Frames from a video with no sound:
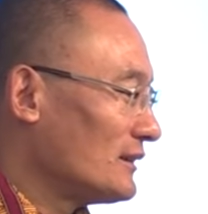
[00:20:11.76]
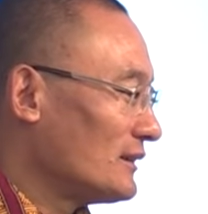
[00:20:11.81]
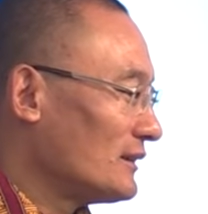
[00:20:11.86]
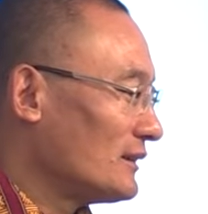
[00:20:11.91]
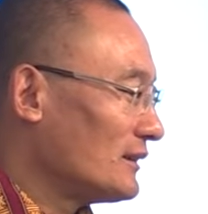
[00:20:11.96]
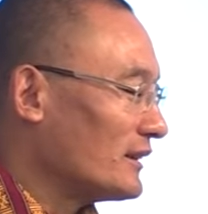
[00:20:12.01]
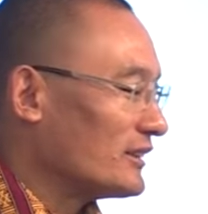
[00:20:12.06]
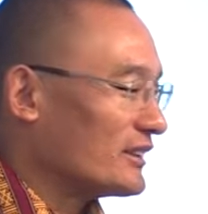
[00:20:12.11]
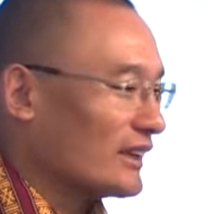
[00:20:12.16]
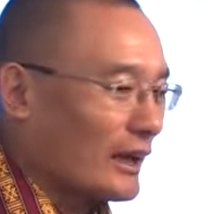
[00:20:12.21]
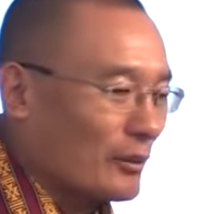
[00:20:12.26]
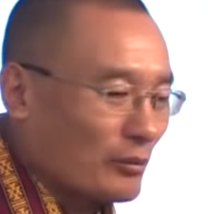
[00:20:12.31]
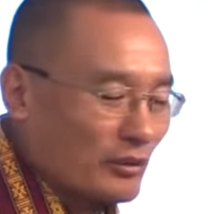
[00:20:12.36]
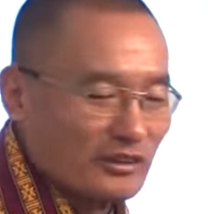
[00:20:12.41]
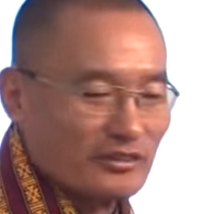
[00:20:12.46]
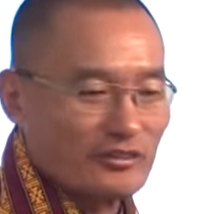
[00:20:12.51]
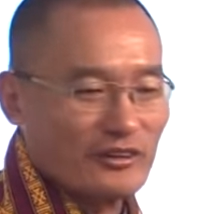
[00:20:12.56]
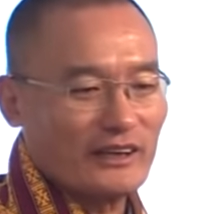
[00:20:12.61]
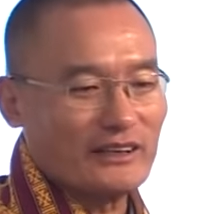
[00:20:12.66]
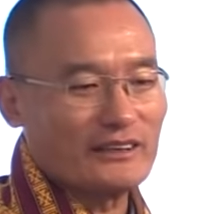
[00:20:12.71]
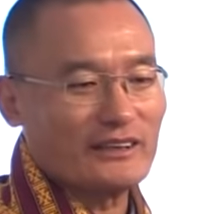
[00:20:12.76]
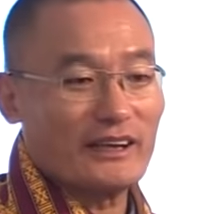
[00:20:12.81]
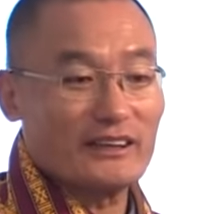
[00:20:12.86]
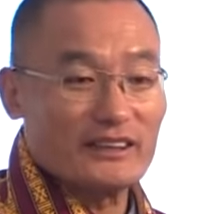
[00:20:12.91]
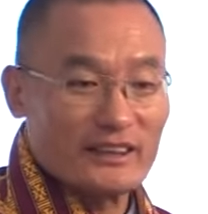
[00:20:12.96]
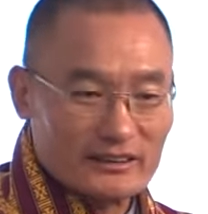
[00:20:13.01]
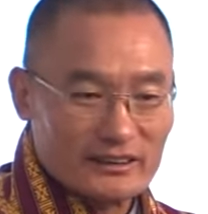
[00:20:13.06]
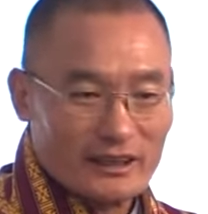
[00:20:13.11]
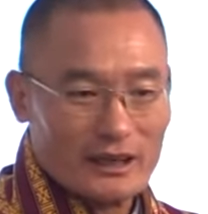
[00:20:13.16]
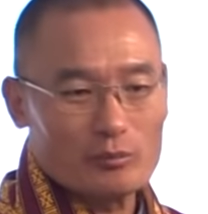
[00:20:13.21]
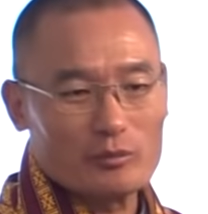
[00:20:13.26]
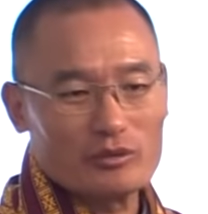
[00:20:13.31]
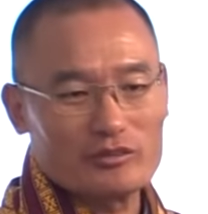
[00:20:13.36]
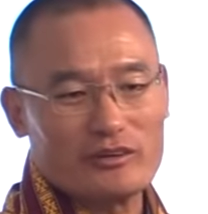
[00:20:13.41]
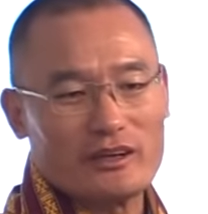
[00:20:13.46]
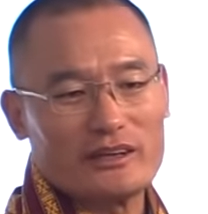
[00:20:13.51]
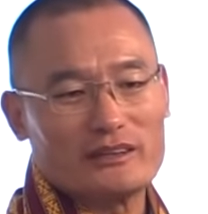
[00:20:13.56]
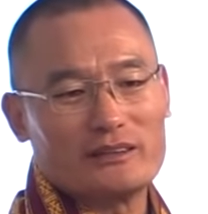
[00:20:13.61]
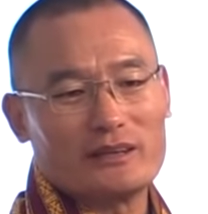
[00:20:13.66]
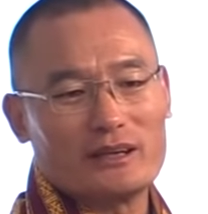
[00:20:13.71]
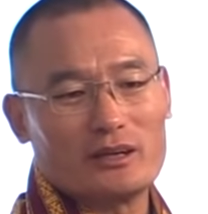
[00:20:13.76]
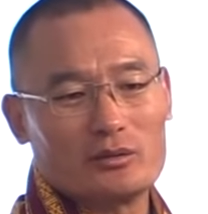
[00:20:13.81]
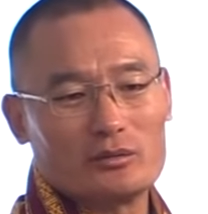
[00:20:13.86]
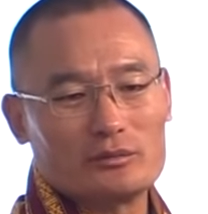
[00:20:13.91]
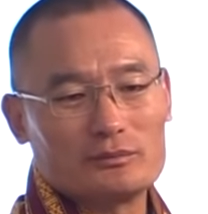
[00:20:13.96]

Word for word: the time is right, and the time is right now.